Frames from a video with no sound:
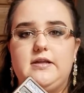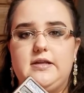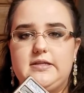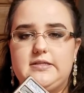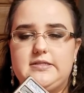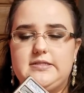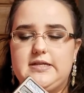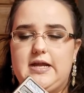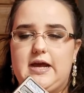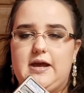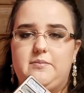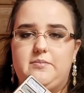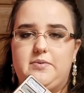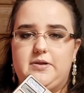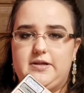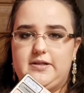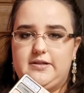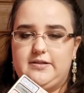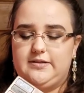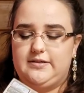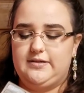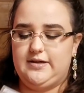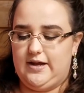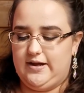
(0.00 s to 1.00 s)
It's not, but
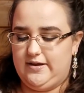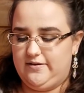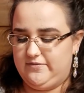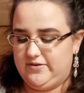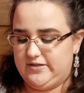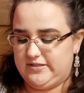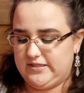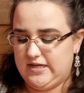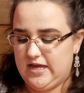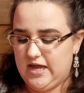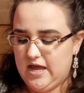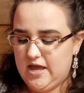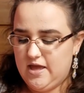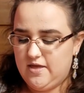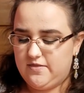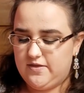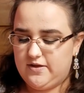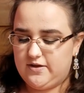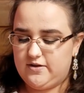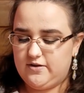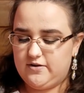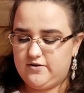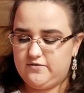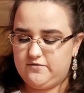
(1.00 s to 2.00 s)
it kind of is.
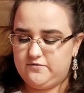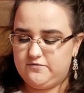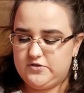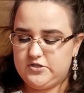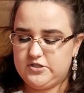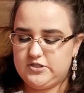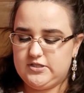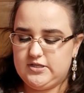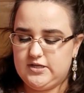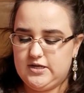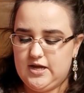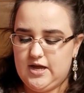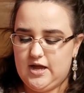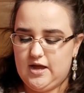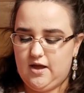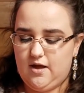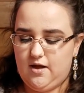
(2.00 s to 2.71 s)
They could have just,